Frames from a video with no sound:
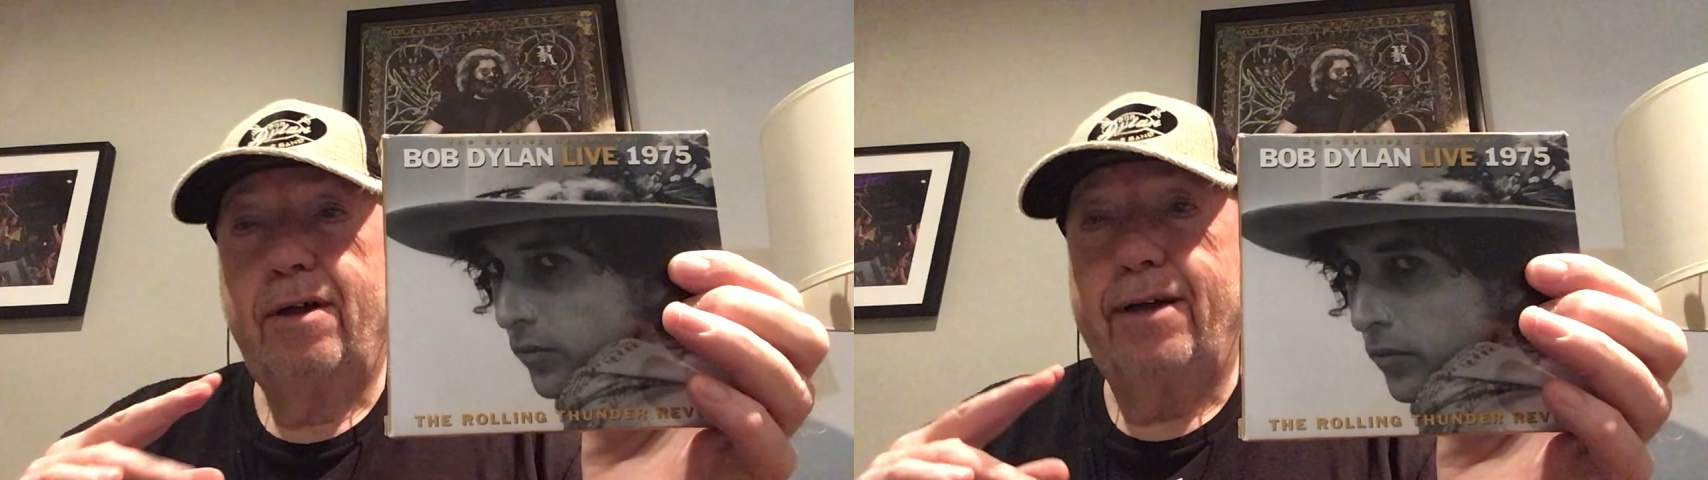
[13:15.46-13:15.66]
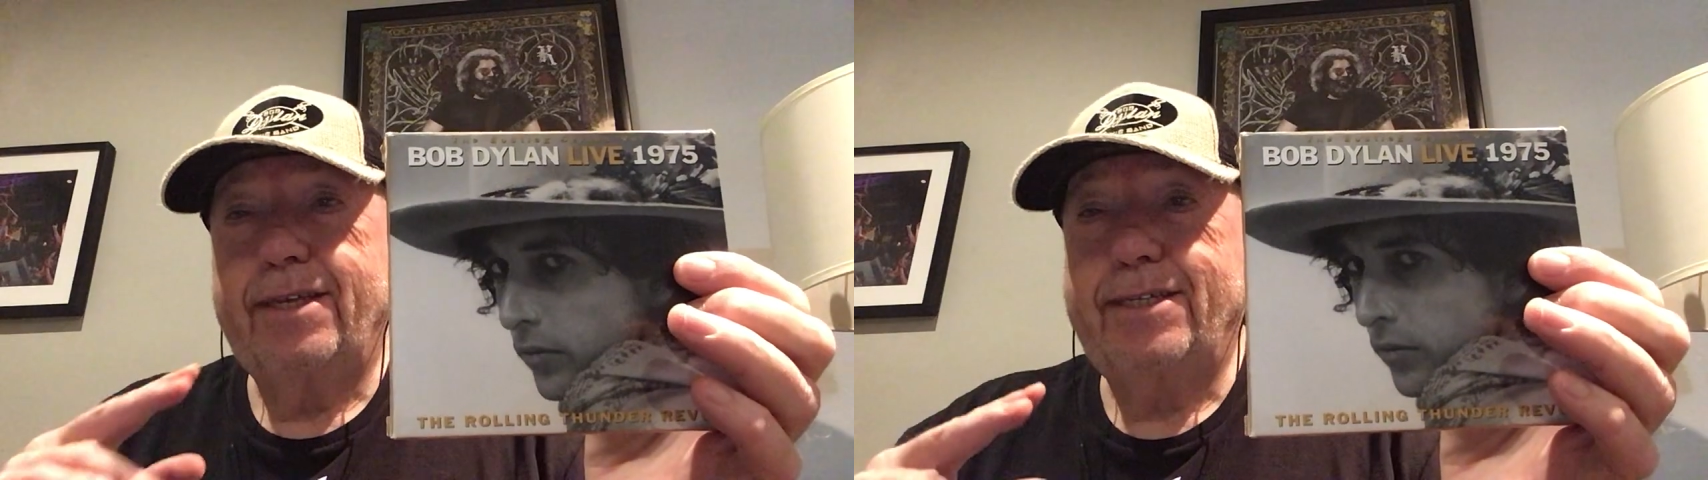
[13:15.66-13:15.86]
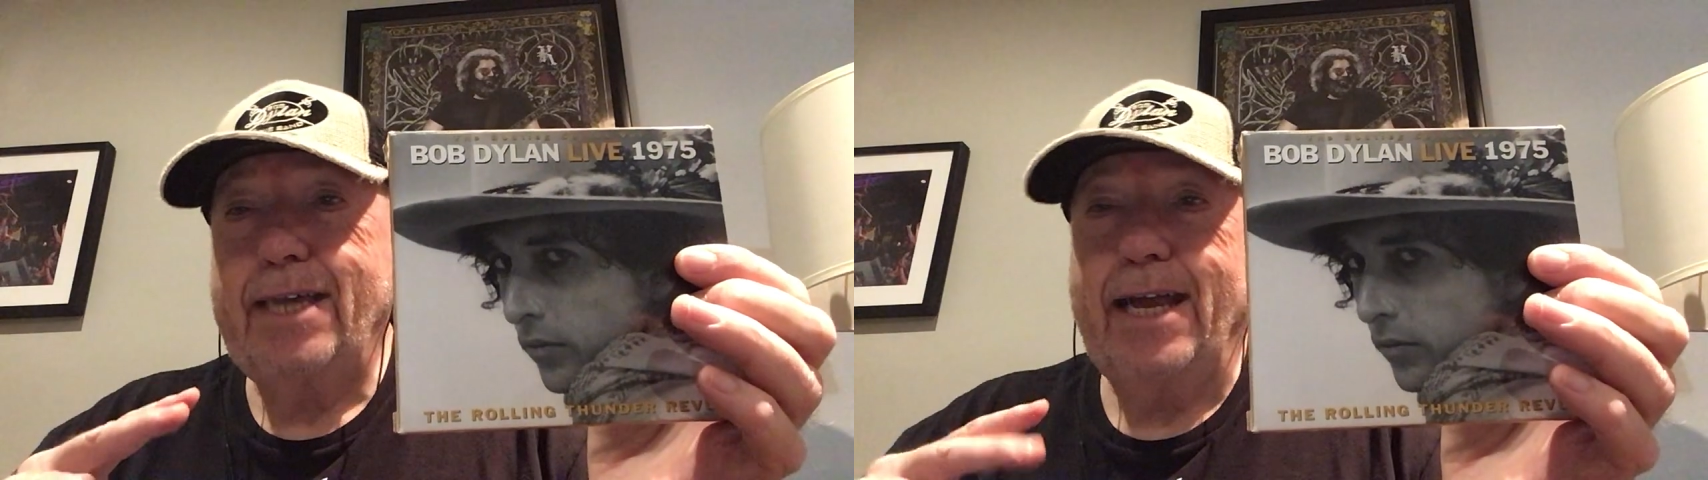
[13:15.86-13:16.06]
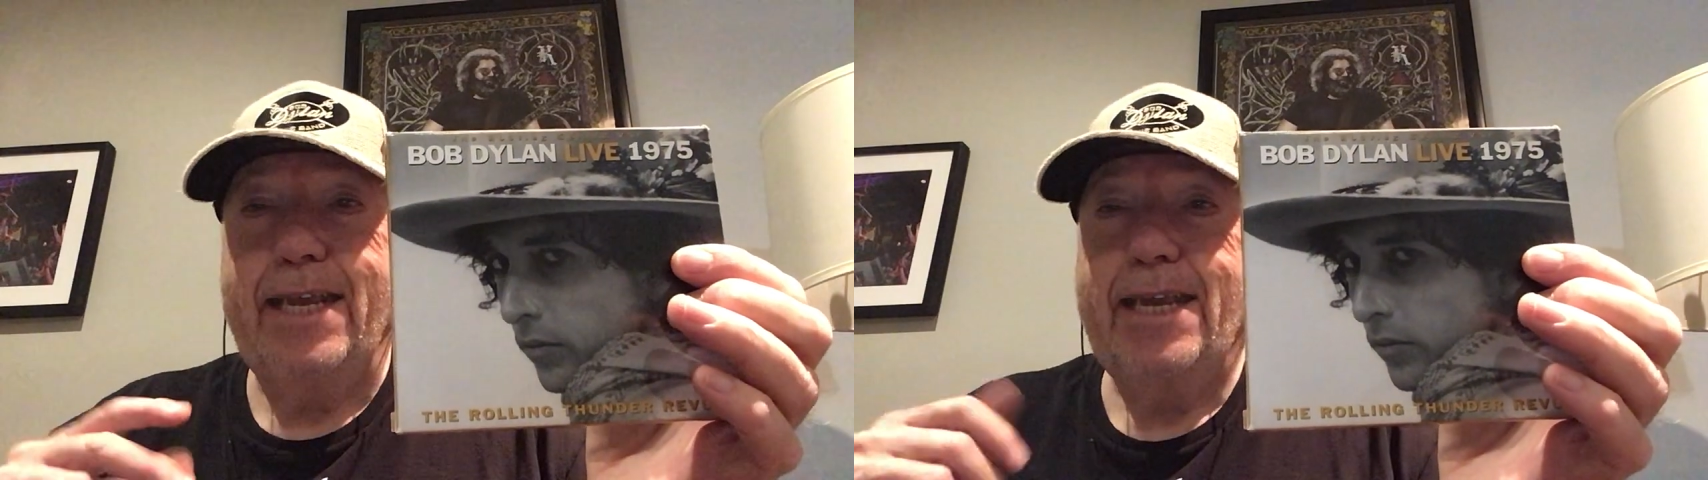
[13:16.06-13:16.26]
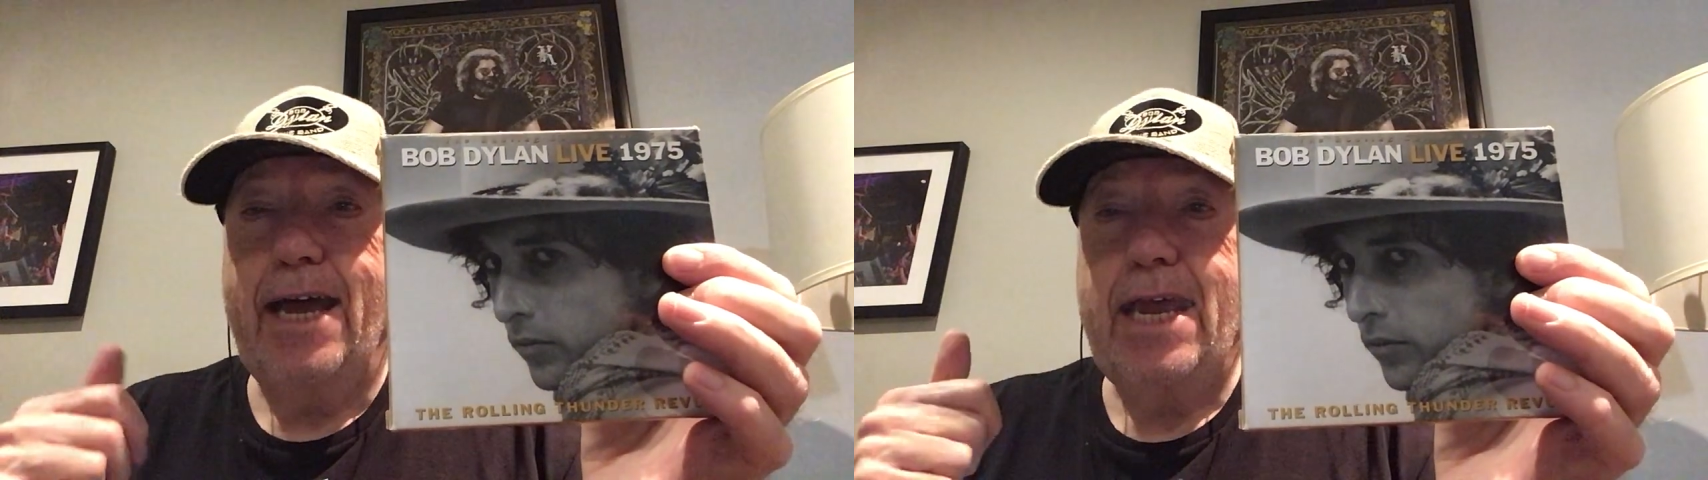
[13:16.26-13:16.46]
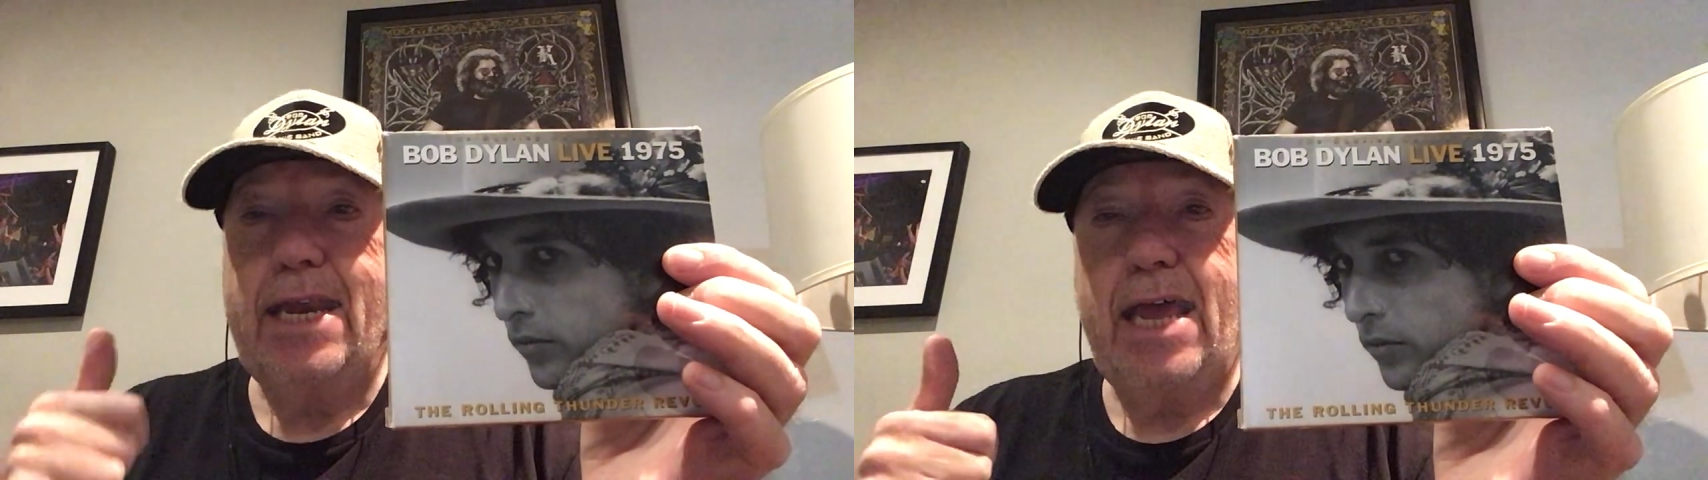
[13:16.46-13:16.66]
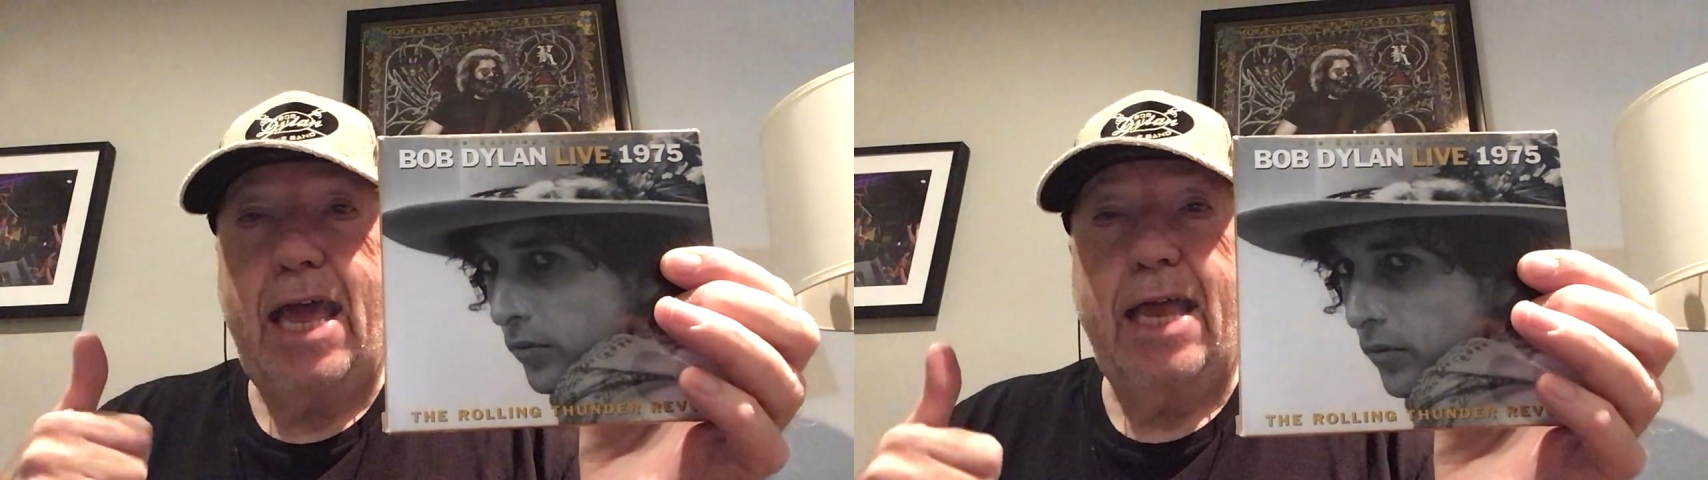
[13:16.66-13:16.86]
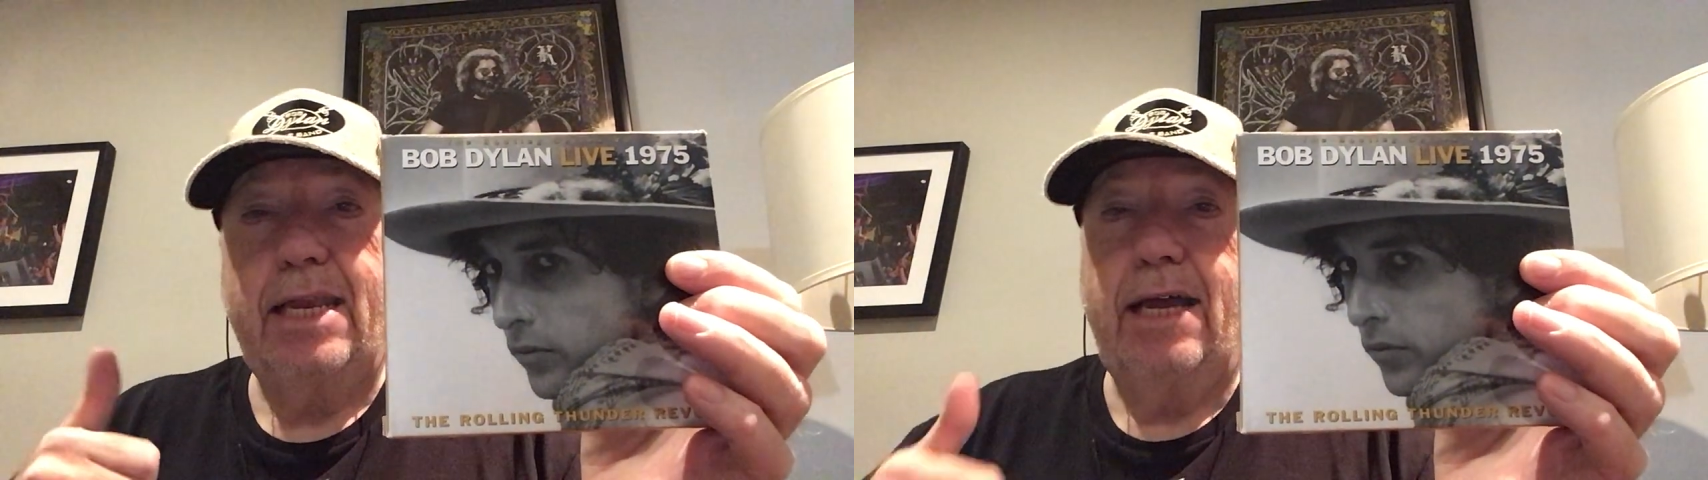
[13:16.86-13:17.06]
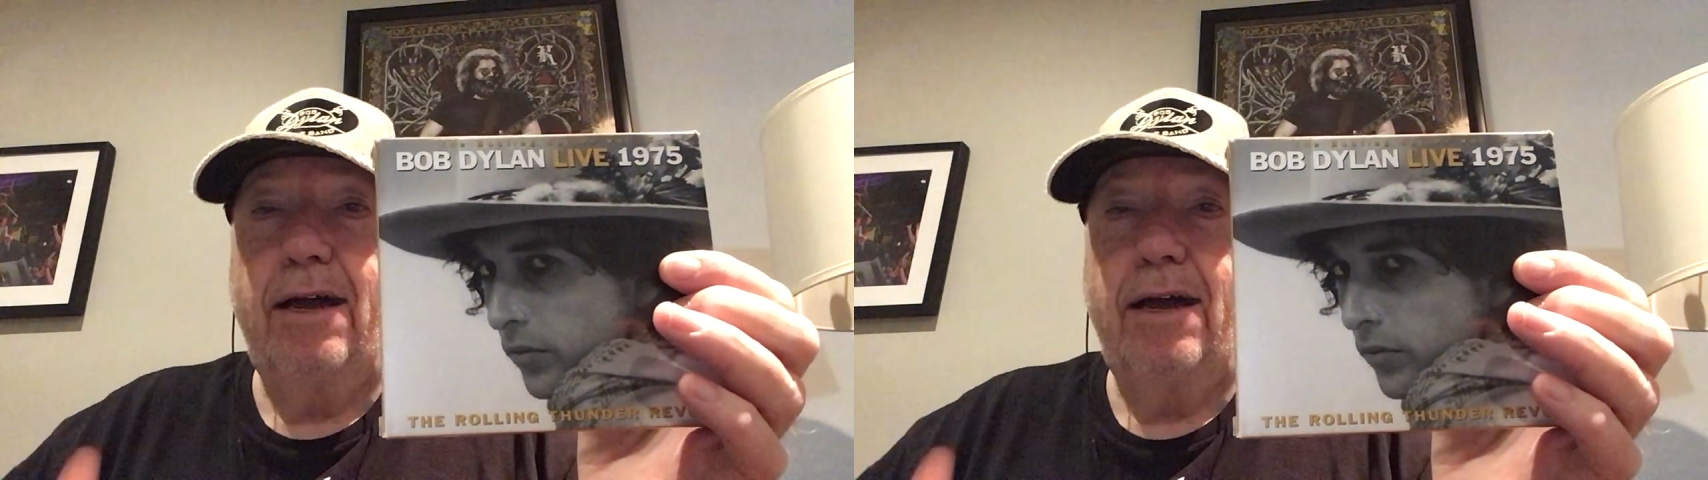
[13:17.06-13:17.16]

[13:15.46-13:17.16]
on the second night, and